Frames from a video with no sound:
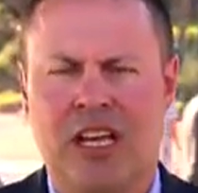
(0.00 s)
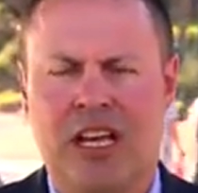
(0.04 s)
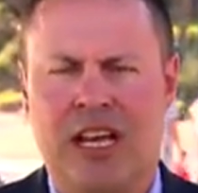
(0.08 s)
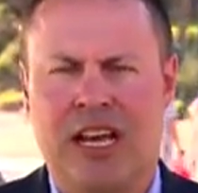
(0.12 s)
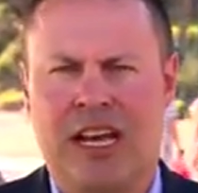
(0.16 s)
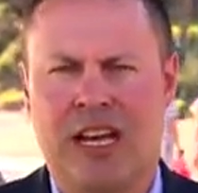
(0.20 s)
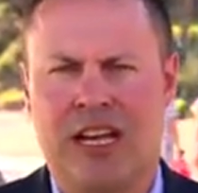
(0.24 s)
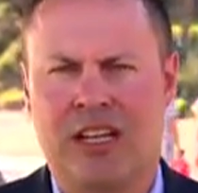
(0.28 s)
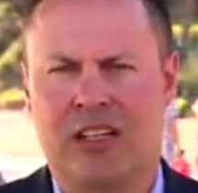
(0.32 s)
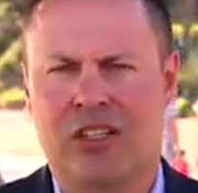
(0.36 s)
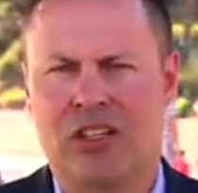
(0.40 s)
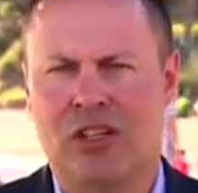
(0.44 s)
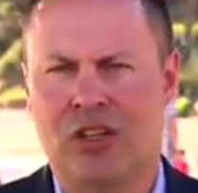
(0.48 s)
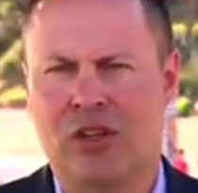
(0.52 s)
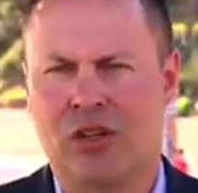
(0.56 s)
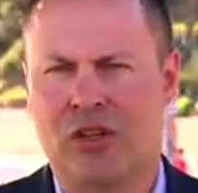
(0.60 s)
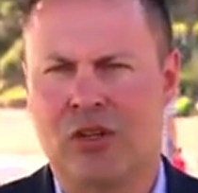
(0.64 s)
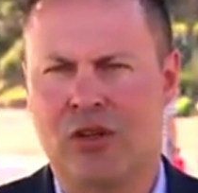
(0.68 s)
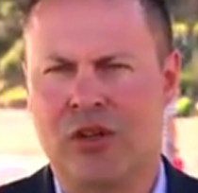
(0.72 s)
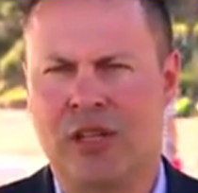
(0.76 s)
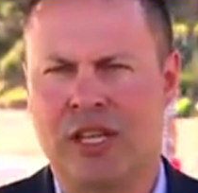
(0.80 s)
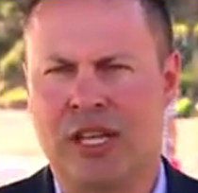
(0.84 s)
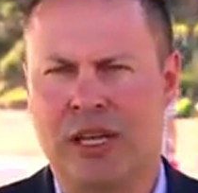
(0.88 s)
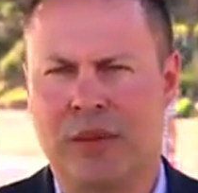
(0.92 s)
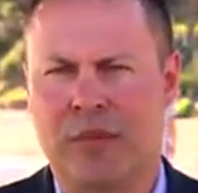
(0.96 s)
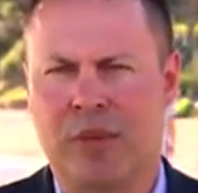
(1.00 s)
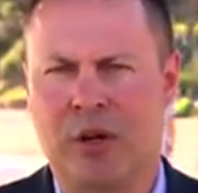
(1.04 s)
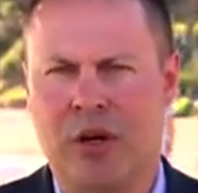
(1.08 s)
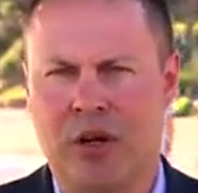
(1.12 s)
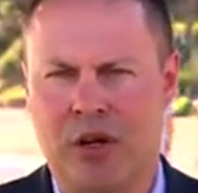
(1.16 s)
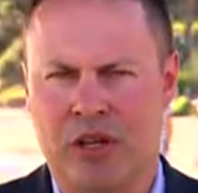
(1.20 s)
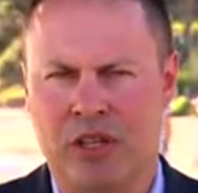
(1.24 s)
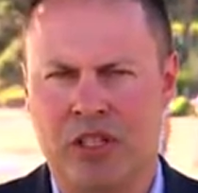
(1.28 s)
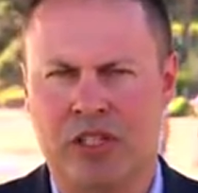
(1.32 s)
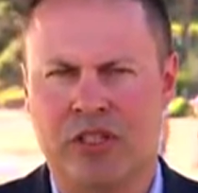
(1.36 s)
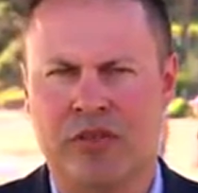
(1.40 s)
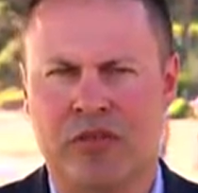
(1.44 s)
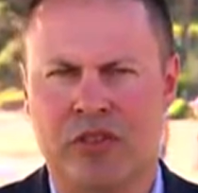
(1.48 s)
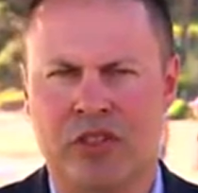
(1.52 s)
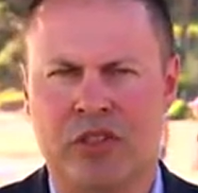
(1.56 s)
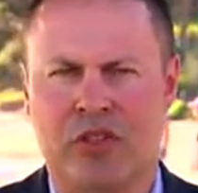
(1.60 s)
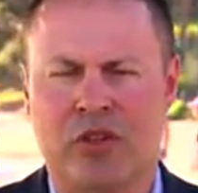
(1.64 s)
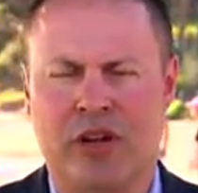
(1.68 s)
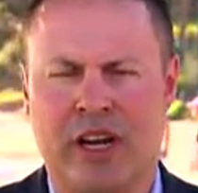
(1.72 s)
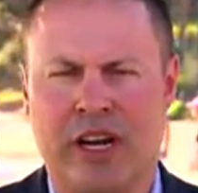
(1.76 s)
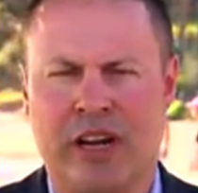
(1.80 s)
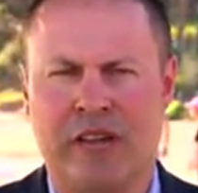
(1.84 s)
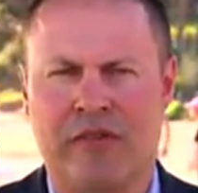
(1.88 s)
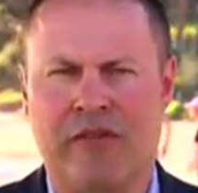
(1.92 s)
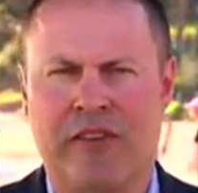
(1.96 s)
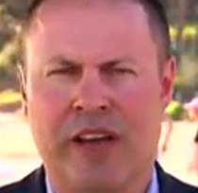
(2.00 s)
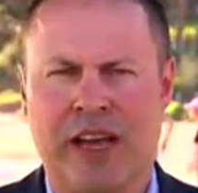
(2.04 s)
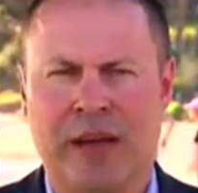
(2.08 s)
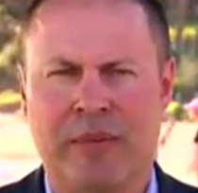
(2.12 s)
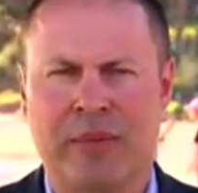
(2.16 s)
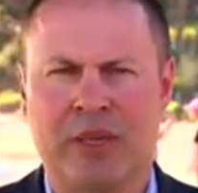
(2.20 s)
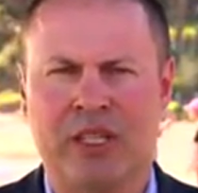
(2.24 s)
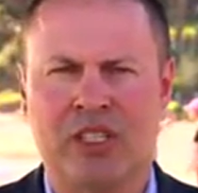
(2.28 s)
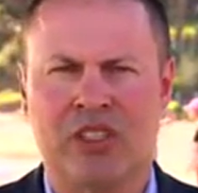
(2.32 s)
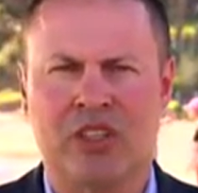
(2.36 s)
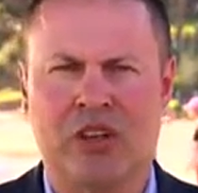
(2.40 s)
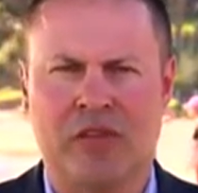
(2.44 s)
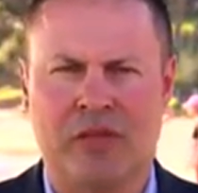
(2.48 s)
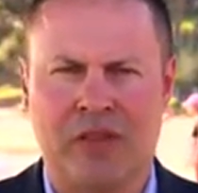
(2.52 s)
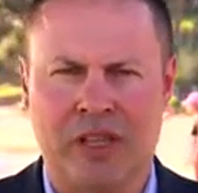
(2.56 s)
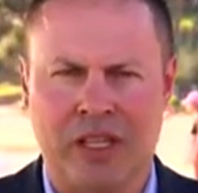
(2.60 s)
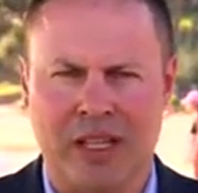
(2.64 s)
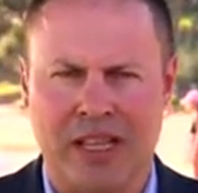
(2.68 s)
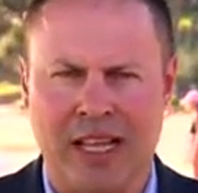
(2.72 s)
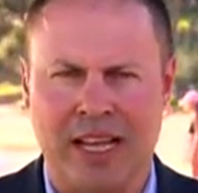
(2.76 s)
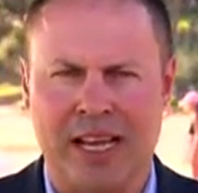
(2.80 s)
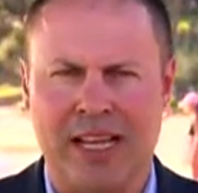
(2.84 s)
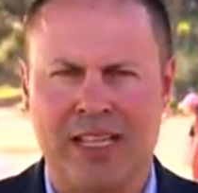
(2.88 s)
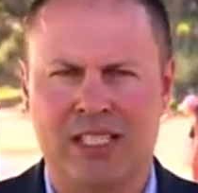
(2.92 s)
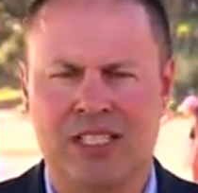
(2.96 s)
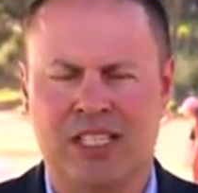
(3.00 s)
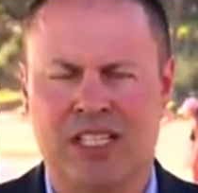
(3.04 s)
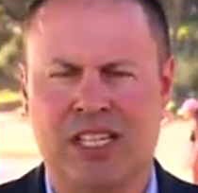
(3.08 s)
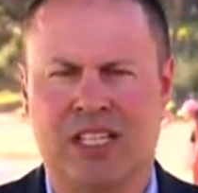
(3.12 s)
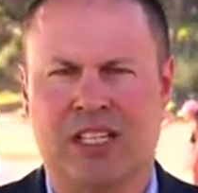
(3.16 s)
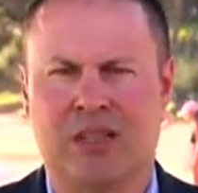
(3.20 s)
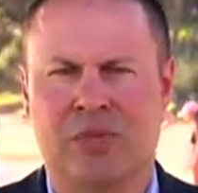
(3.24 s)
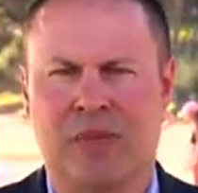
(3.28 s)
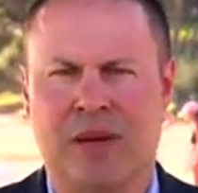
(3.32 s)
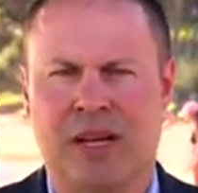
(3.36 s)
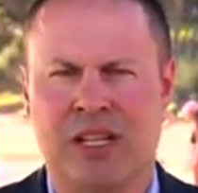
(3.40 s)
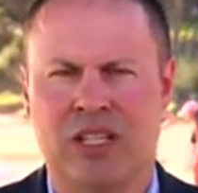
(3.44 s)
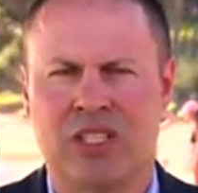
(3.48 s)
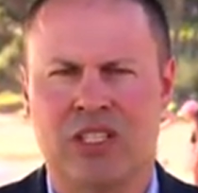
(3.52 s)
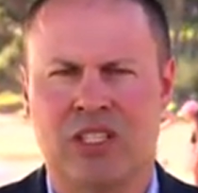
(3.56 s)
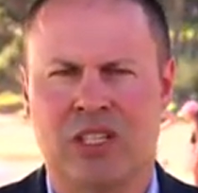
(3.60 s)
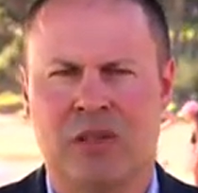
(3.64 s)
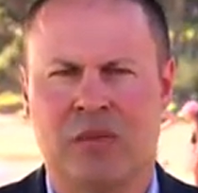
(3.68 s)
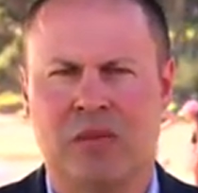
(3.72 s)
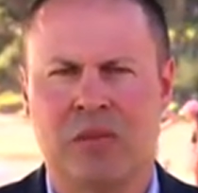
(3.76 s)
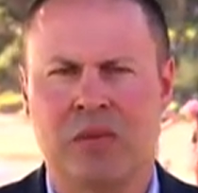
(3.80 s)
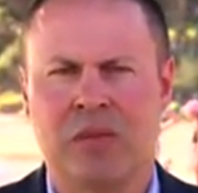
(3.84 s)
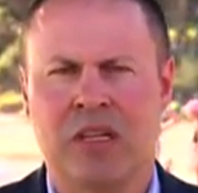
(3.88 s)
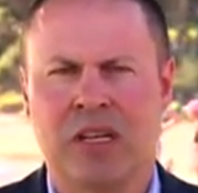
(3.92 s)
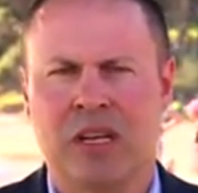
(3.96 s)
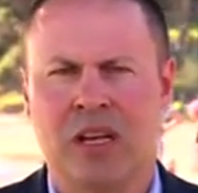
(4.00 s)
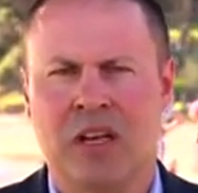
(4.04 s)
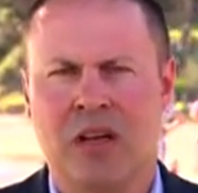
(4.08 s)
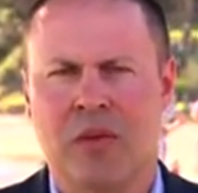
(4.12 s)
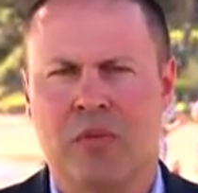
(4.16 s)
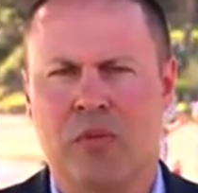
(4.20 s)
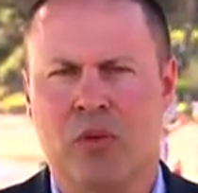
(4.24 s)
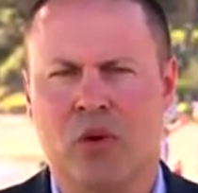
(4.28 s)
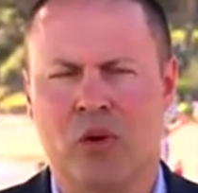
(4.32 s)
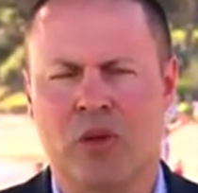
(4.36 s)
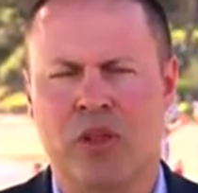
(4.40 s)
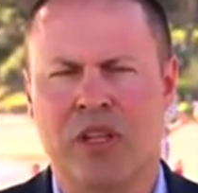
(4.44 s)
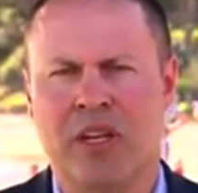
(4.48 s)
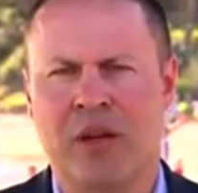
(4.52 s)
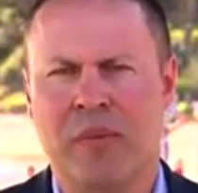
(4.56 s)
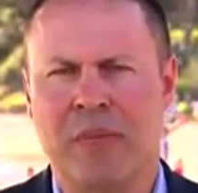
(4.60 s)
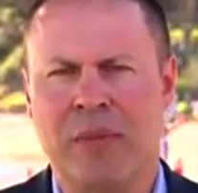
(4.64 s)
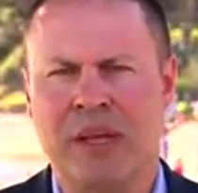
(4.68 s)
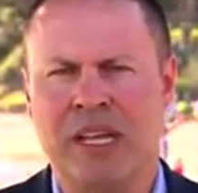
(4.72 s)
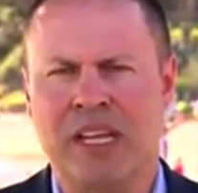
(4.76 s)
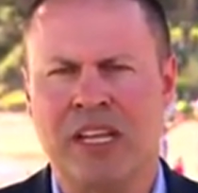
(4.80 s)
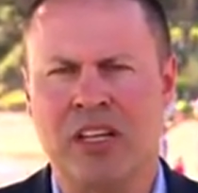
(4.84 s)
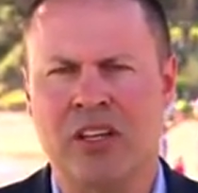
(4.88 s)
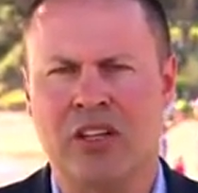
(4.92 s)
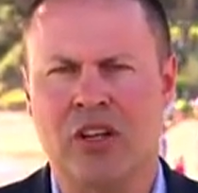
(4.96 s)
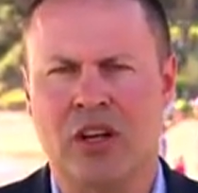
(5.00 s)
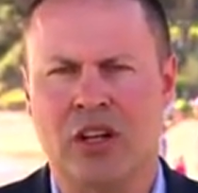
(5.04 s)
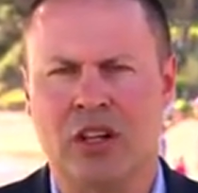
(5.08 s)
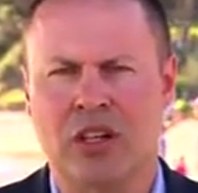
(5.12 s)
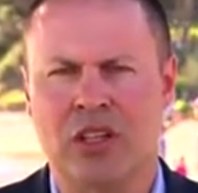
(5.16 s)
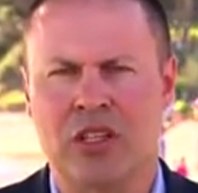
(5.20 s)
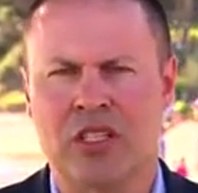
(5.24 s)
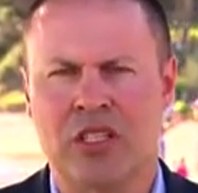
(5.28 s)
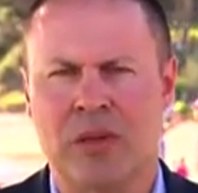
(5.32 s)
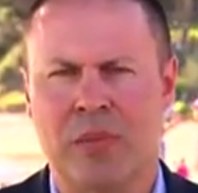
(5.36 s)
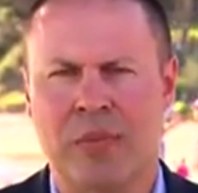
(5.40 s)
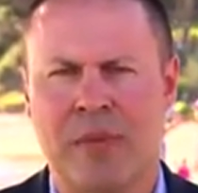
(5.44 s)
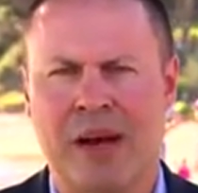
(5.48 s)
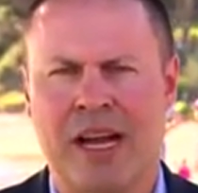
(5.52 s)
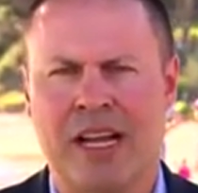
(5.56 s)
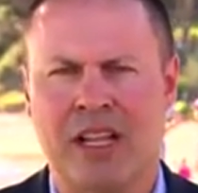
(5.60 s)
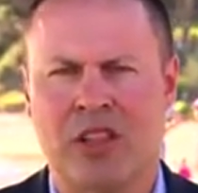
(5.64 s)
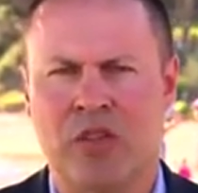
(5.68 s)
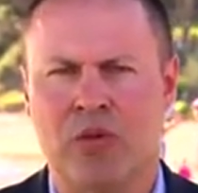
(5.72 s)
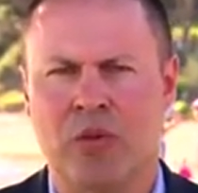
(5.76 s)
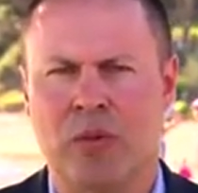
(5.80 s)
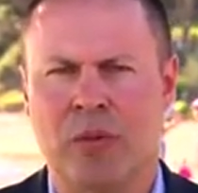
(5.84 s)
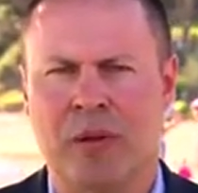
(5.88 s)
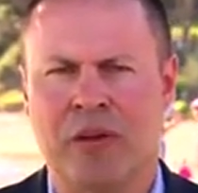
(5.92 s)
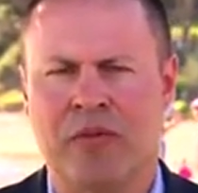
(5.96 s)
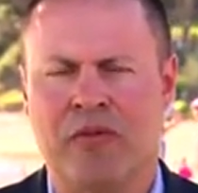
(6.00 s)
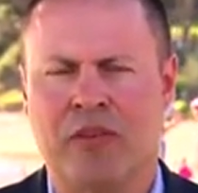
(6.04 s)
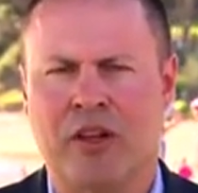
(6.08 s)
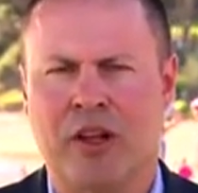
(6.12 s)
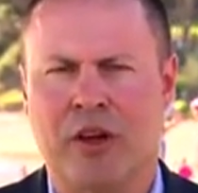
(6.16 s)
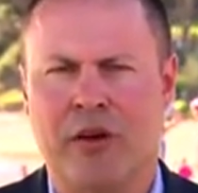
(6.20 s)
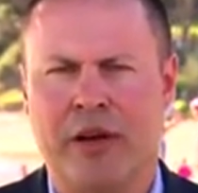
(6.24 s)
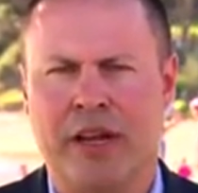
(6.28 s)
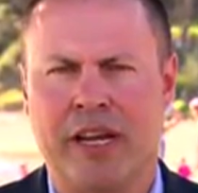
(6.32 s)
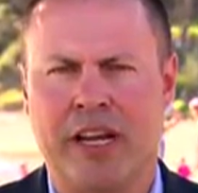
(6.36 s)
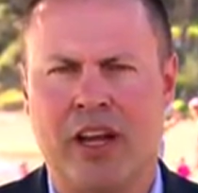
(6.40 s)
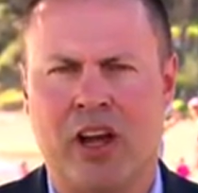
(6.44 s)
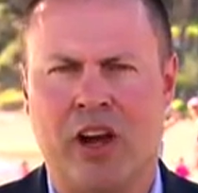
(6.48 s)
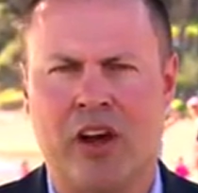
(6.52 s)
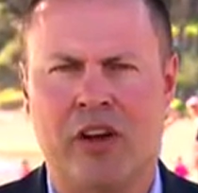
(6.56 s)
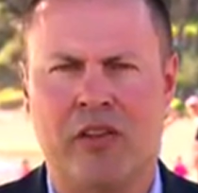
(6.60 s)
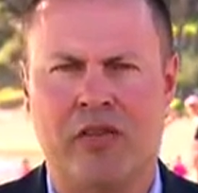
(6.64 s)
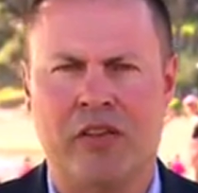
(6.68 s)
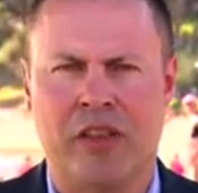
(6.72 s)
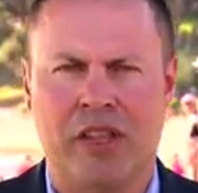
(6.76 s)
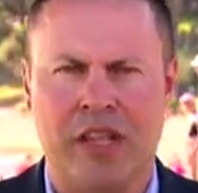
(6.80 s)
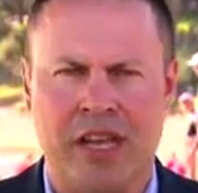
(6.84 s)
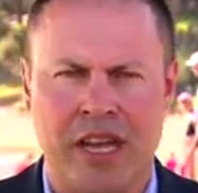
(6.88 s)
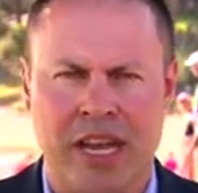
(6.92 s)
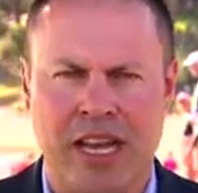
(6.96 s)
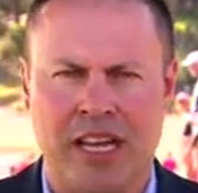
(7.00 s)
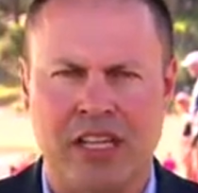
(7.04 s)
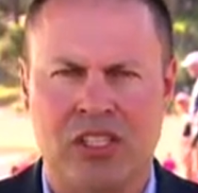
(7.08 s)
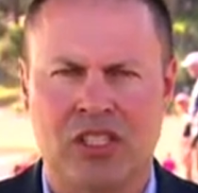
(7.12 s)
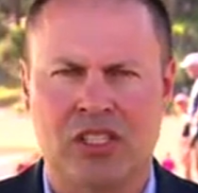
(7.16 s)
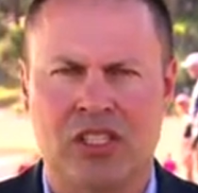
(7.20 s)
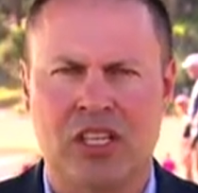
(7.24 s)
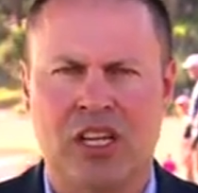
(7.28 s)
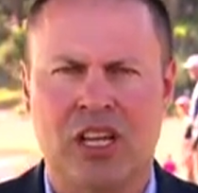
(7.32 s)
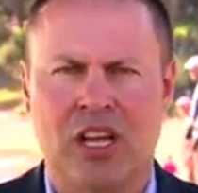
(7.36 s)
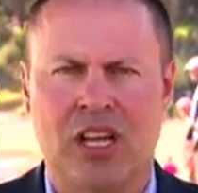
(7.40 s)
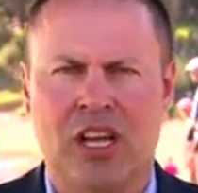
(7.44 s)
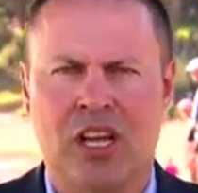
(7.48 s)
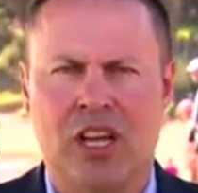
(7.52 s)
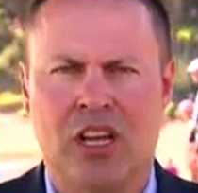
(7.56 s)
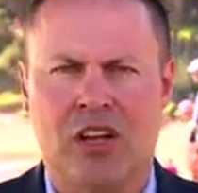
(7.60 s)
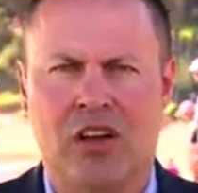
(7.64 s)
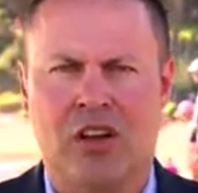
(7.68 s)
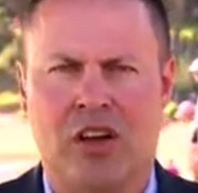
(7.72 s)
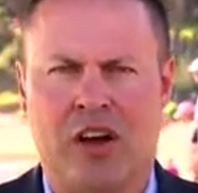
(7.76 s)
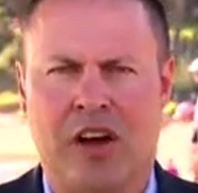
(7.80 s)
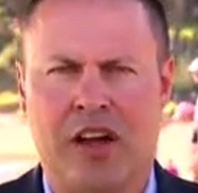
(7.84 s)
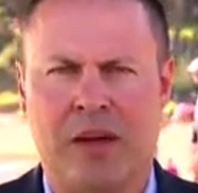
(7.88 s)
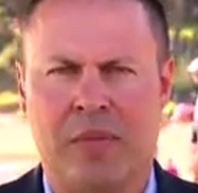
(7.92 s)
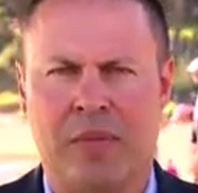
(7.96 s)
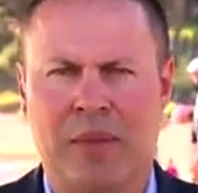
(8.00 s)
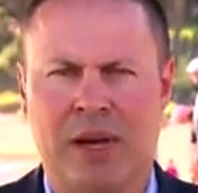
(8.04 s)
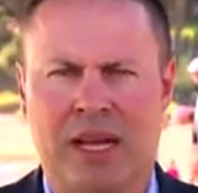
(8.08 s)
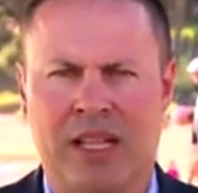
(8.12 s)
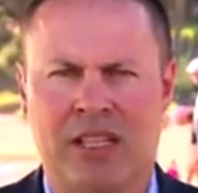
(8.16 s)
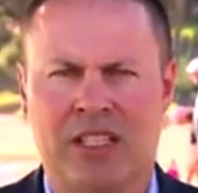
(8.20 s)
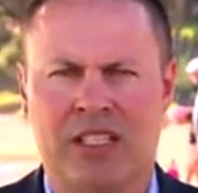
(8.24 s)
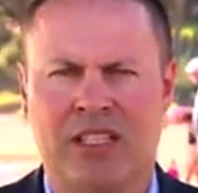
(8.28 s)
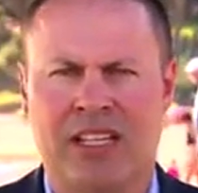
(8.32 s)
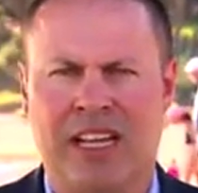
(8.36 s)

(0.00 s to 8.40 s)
to the pockets of Australian families over the last 6 months, and more than $1 billion a month will be flowing over the next 9 months.